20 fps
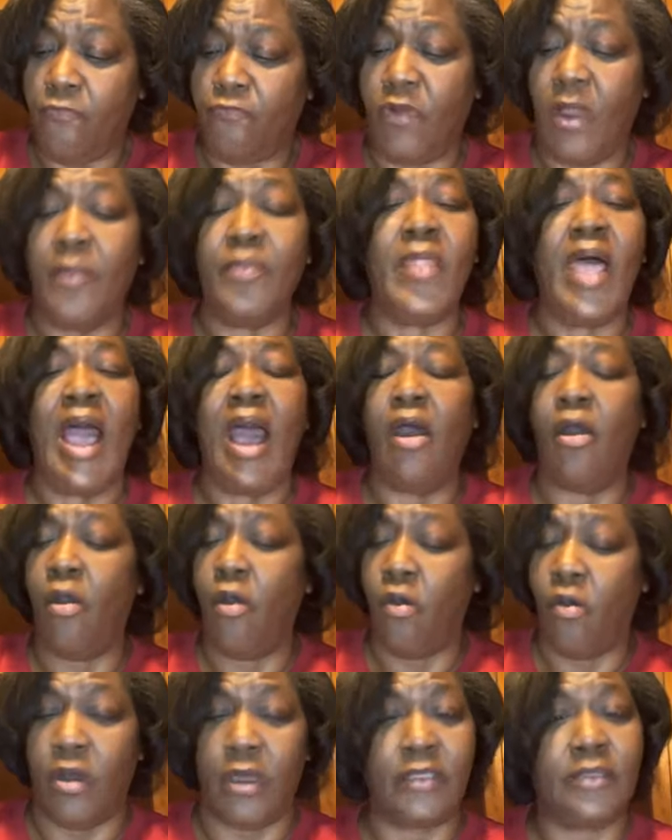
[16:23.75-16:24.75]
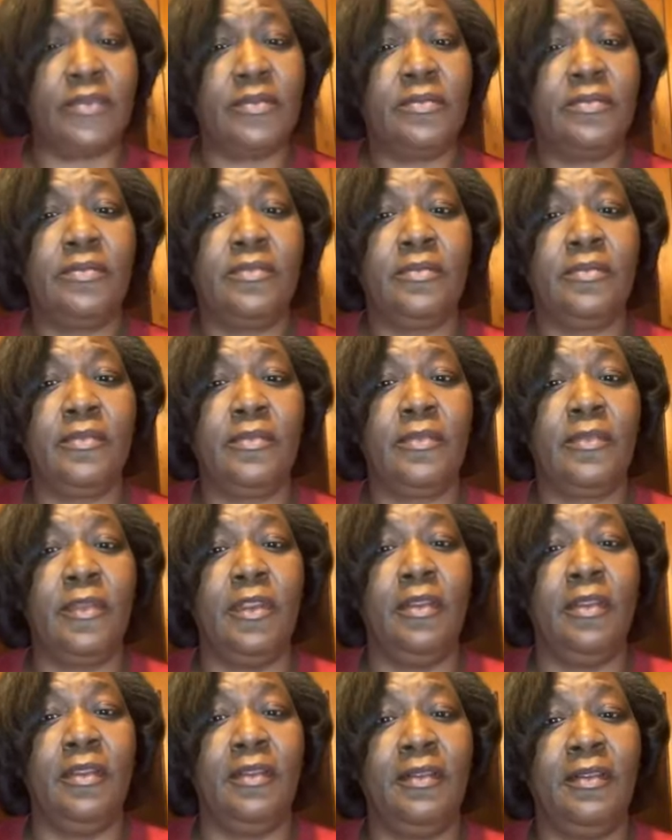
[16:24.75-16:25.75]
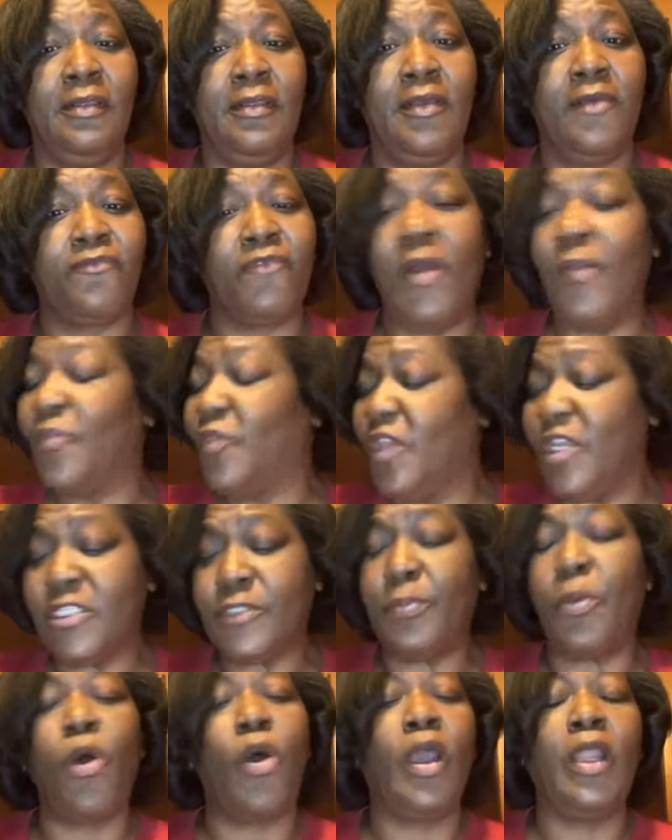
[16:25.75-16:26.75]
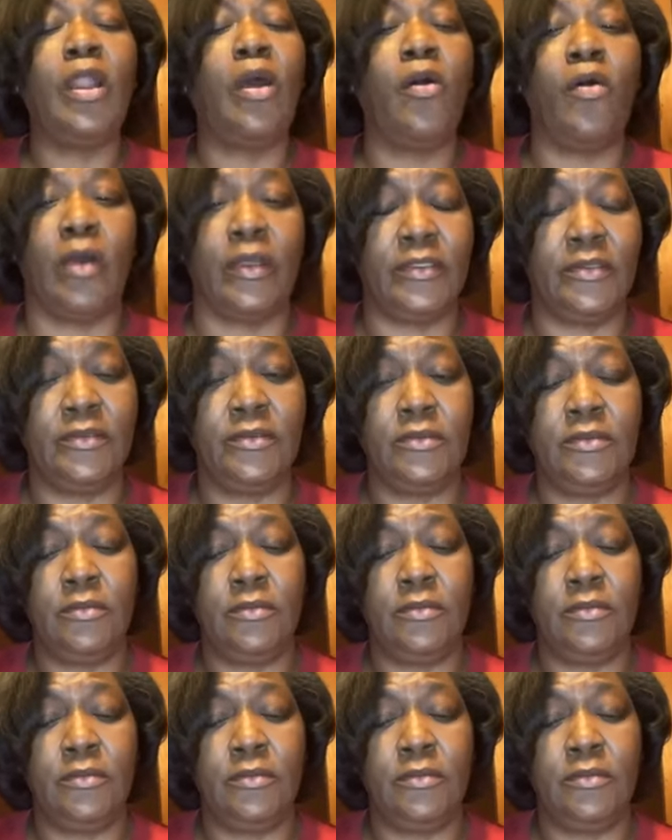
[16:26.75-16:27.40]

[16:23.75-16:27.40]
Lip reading: From now on, from this point on,